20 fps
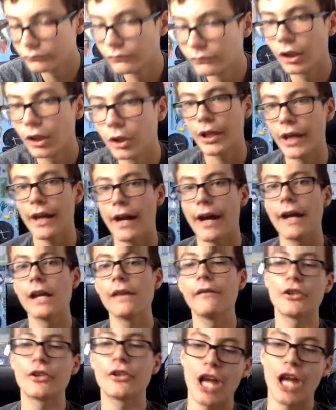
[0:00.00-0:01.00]
Okay, I
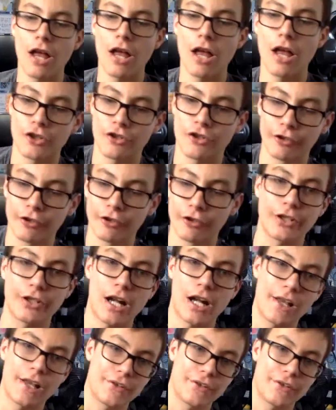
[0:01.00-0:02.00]
have a challenge for you
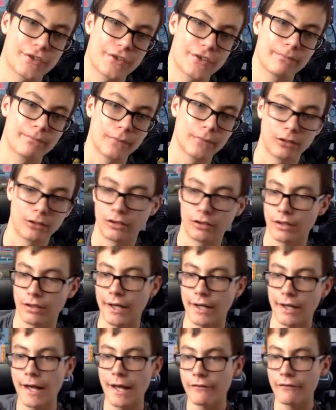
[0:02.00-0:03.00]
guys.
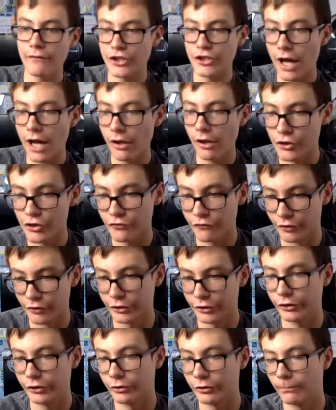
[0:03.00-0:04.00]
I have a challenge for
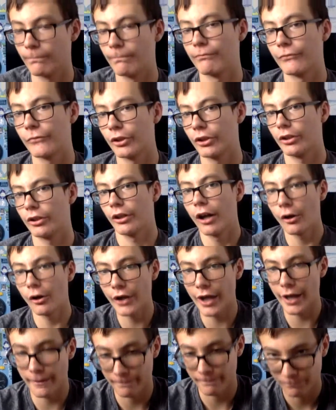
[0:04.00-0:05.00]
you.
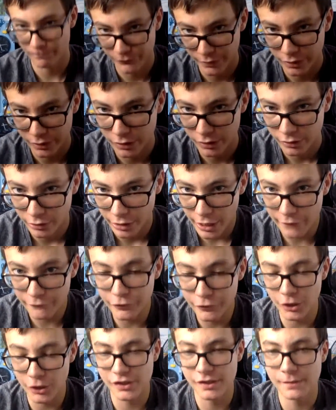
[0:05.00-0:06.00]
Okay, if
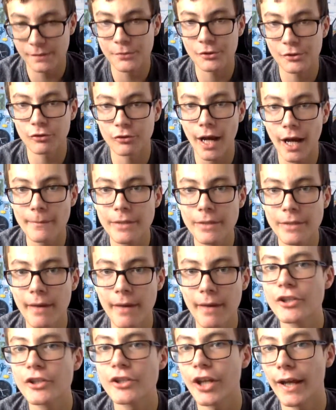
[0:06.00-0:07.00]
you're subscribed to
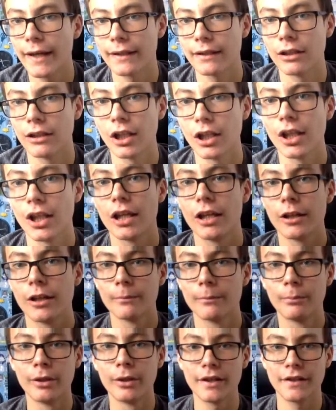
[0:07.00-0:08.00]
my channel,
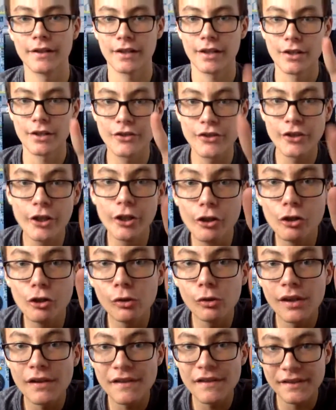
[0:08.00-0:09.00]
put
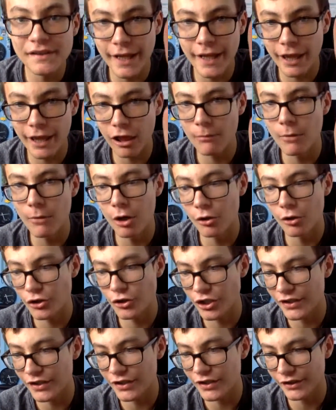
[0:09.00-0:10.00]
2 snail
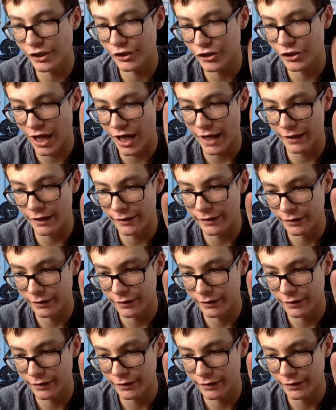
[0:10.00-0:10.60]
emojis in the chat.